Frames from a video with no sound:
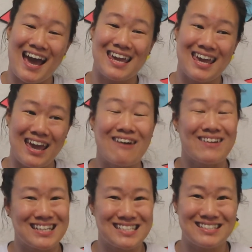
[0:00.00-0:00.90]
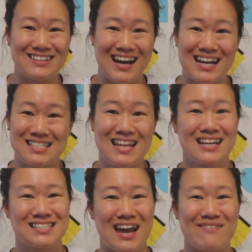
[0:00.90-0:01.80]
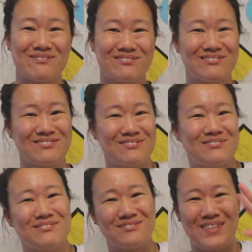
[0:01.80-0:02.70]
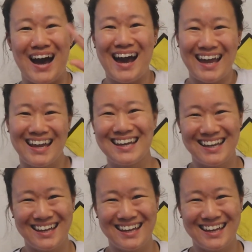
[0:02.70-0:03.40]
I can't wait to see you guys next time. Bye.